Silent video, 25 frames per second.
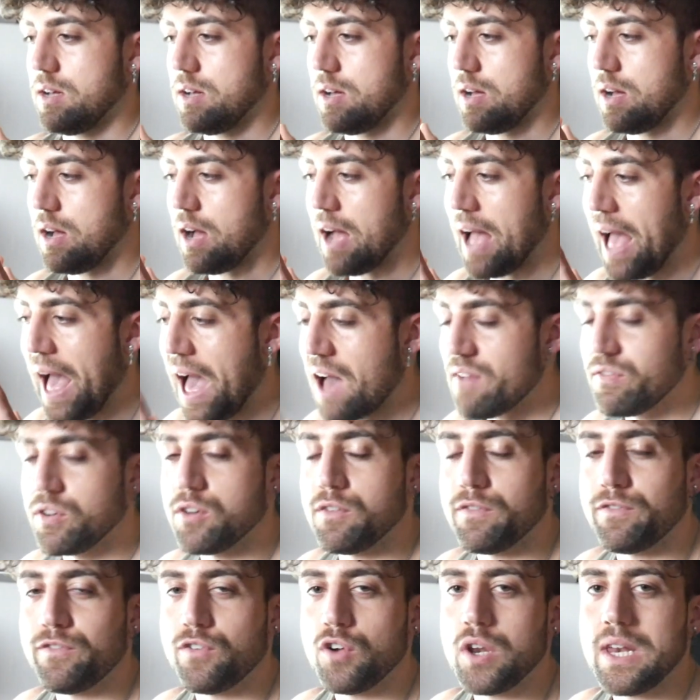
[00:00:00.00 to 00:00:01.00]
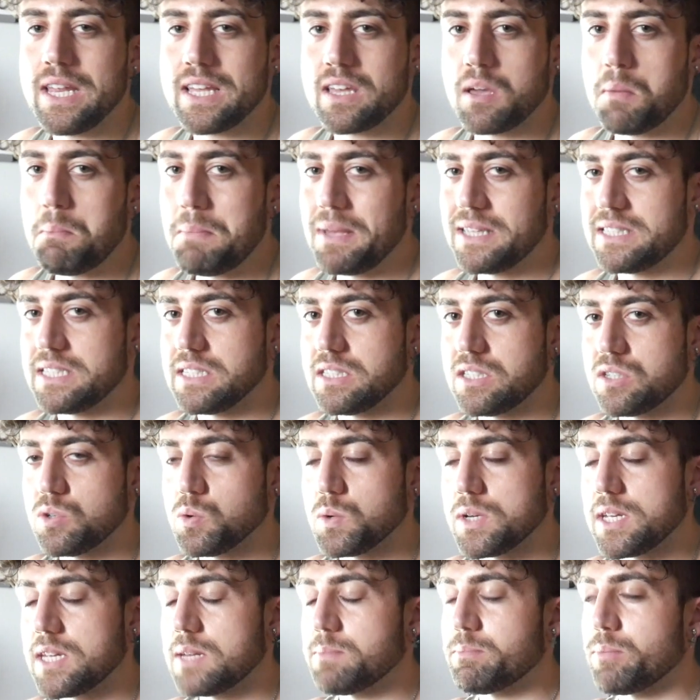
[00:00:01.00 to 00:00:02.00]
I haven't fully committed to
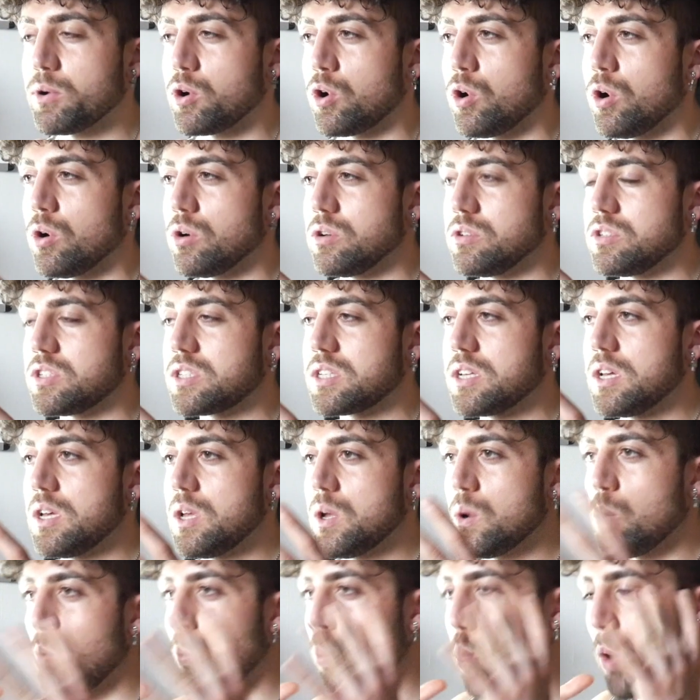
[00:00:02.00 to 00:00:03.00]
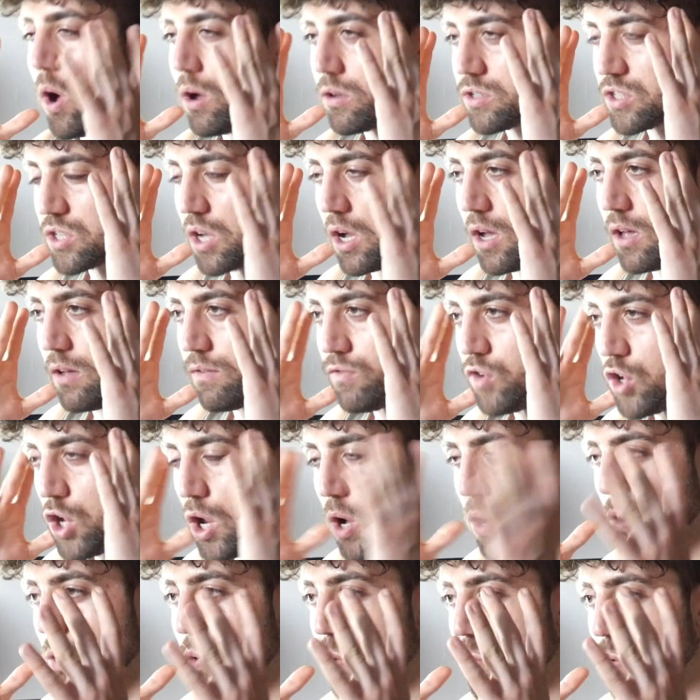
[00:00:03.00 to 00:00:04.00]
it because whilst I've
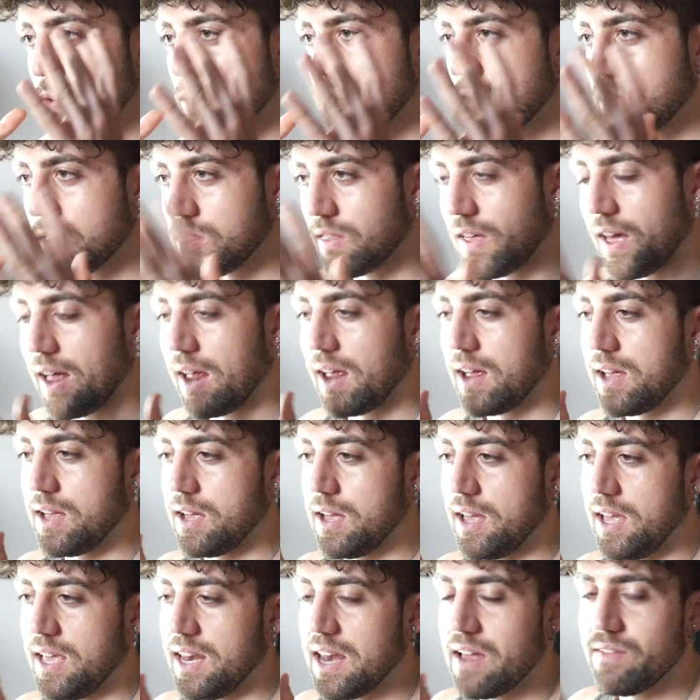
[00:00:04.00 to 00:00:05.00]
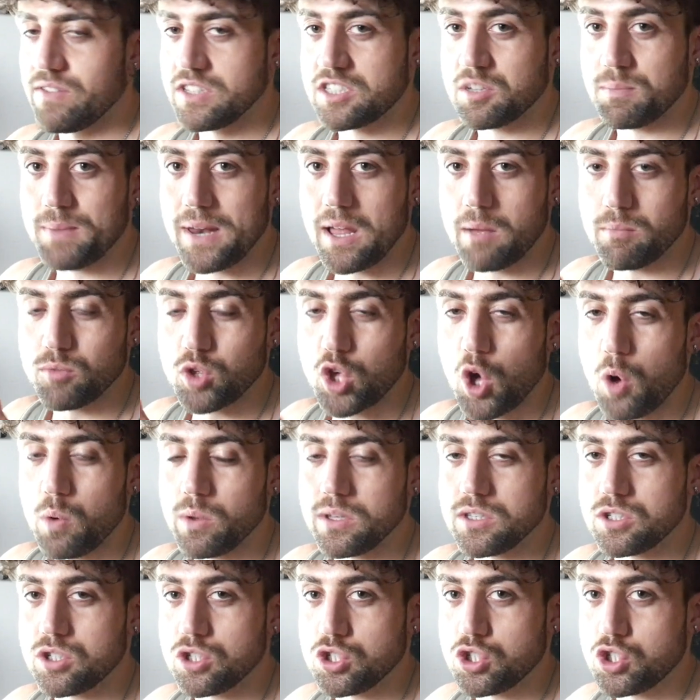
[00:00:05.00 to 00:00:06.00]
known that inevitably I'm
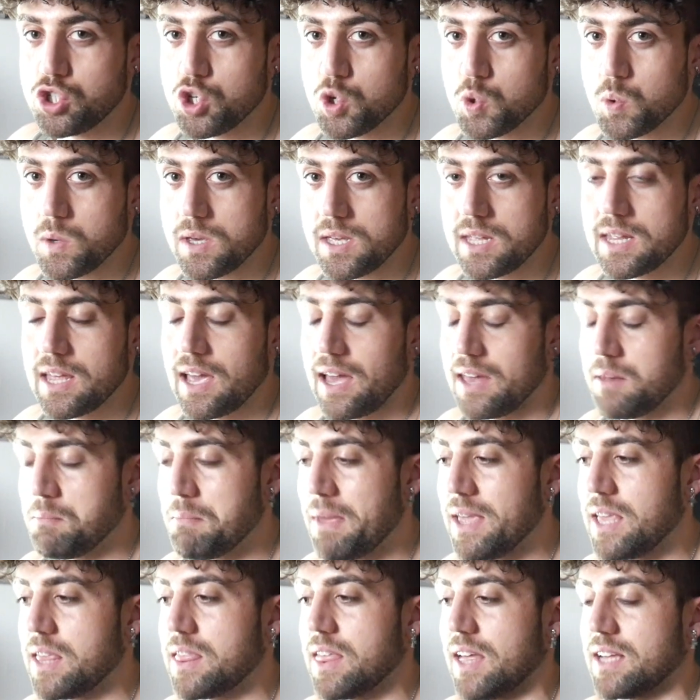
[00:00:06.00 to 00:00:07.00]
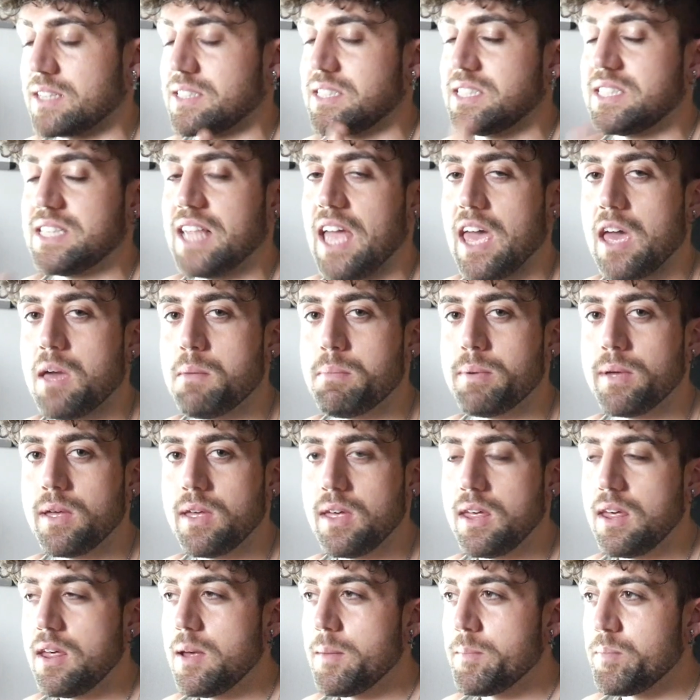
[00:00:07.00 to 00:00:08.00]
going to do it and make that step,
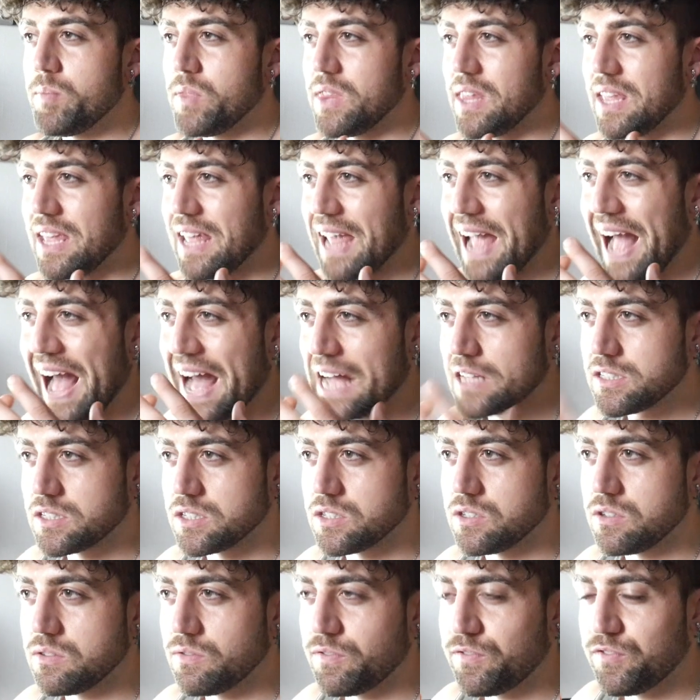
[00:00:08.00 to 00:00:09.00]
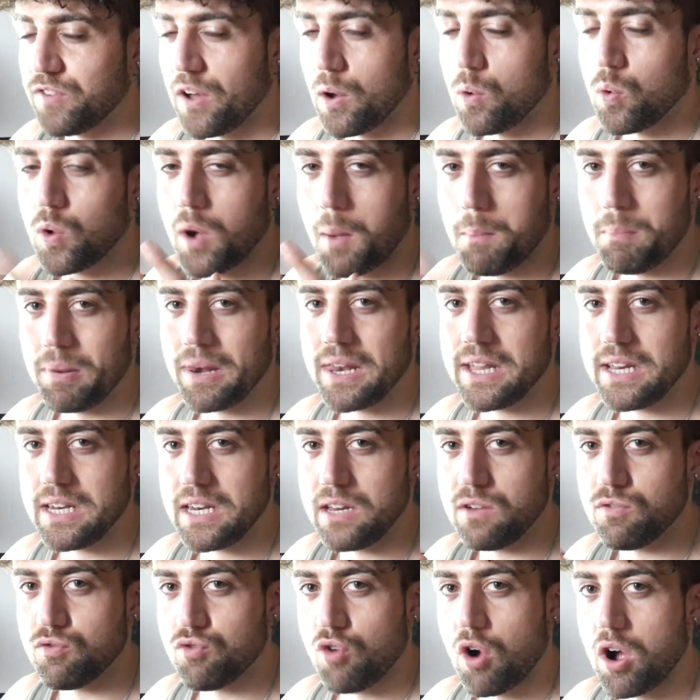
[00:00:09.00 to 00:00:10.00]
it hasn't felt
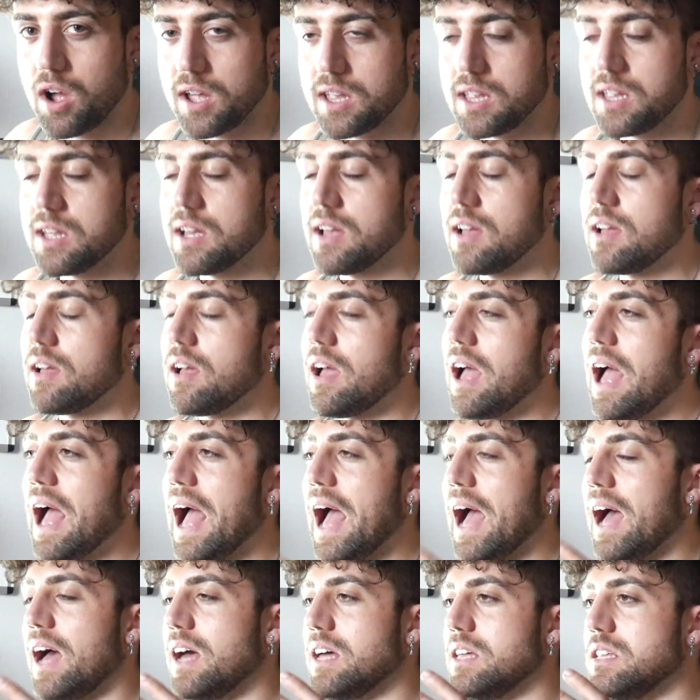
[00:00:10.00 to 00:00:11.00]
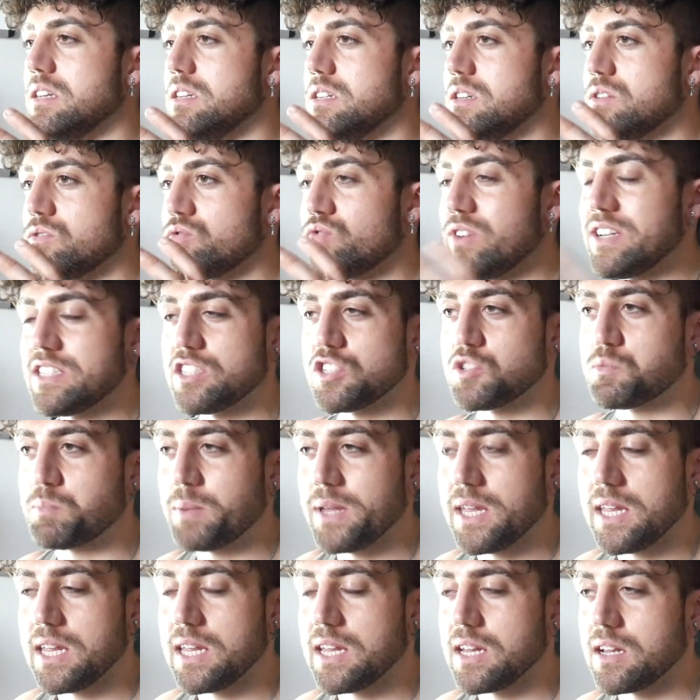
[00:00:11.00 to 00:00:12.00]
completely right. And reasons
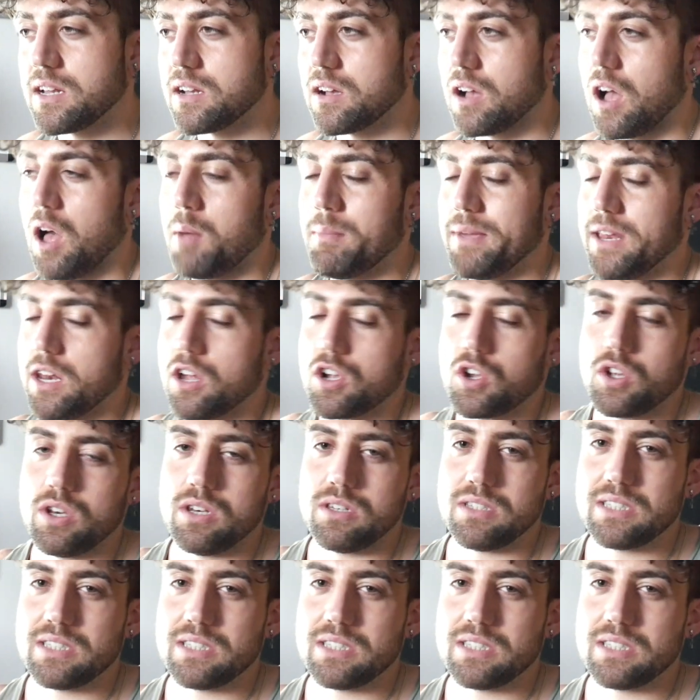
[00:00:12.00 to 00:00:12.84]
being, I mean, I couldn't